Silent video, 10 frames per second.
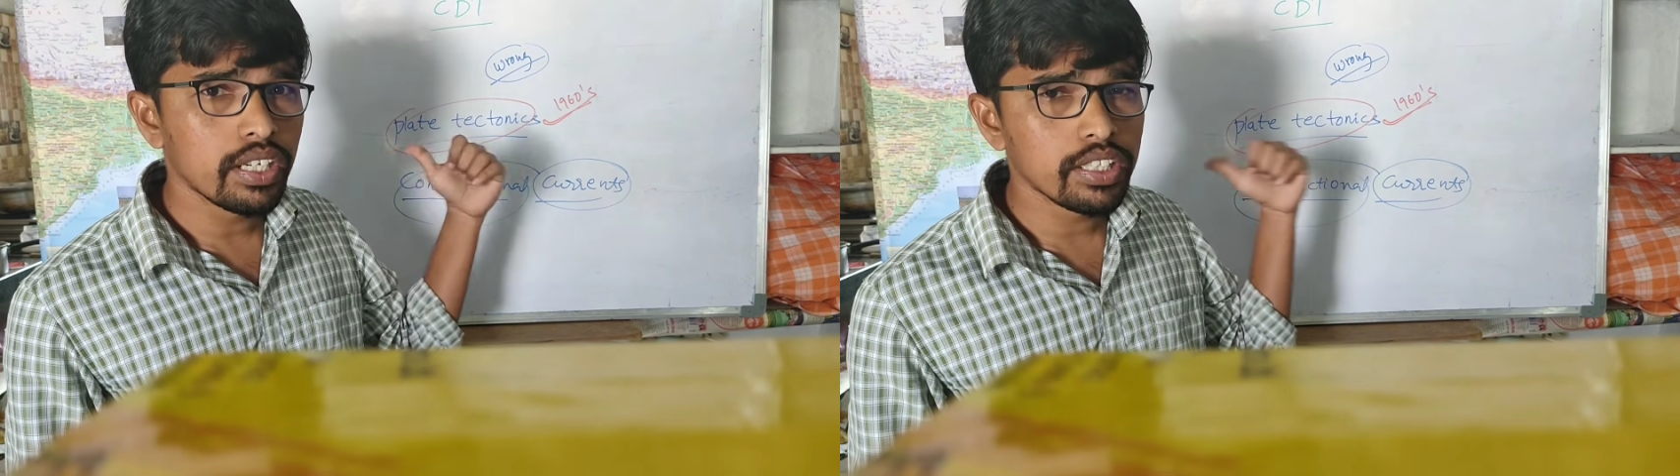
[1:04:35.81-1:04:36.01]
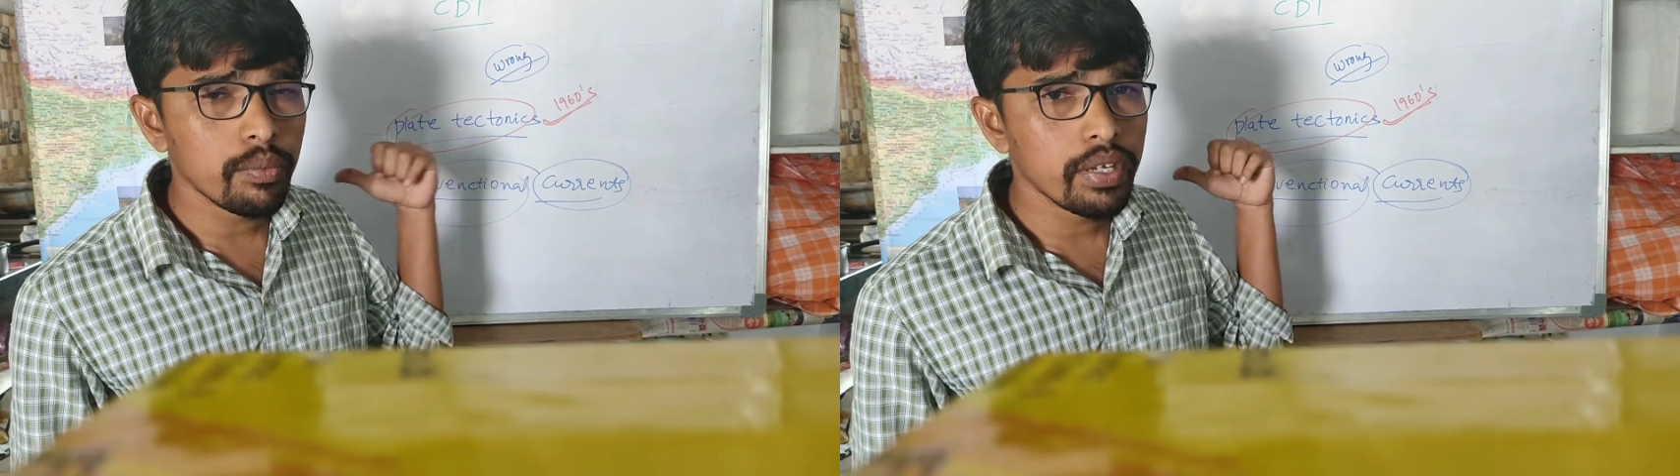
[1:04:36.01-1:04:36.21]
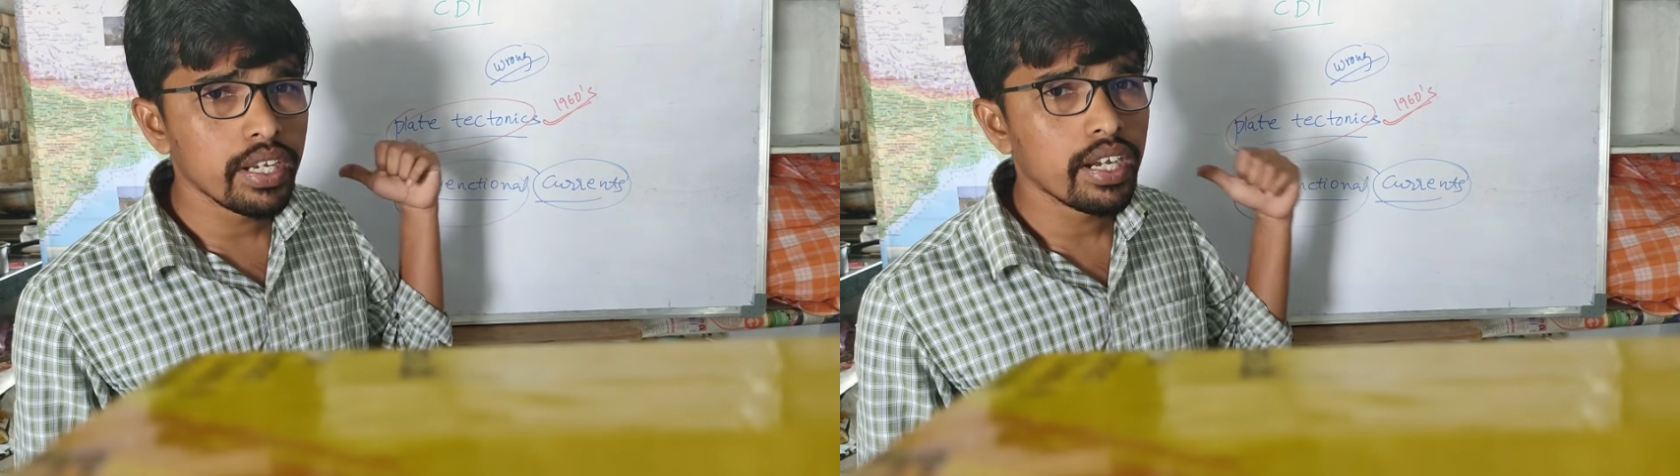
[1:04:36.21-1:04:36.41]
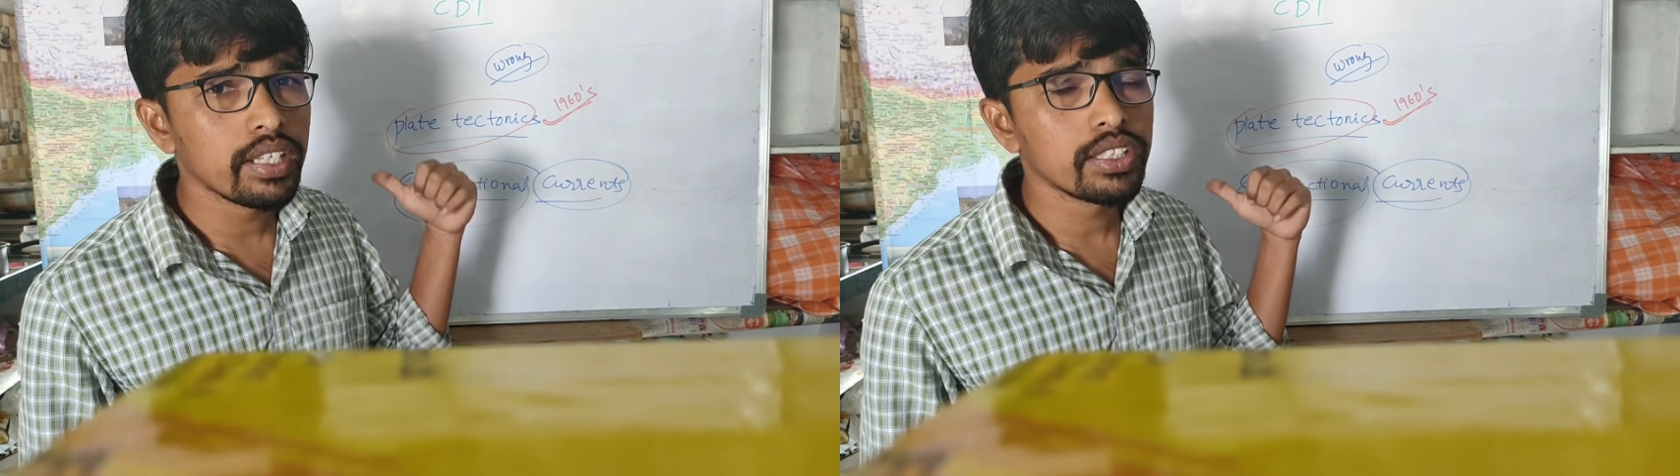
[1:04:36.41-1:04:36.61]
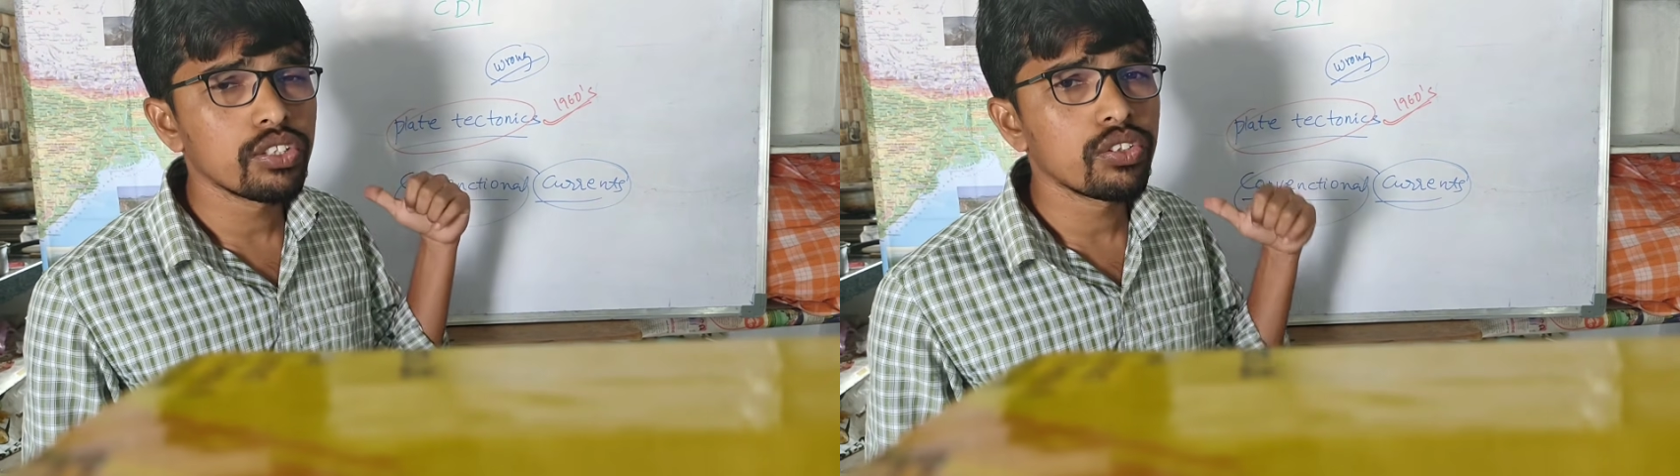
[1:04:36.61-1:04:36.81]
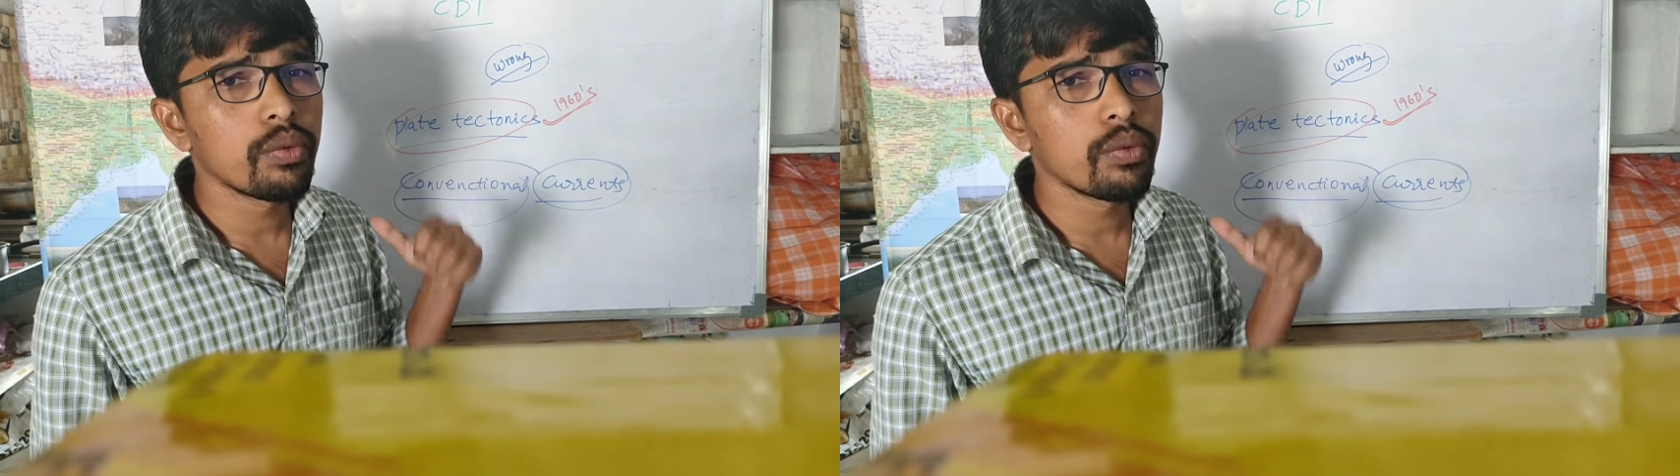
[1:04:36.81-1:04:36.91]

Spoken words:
North America and the South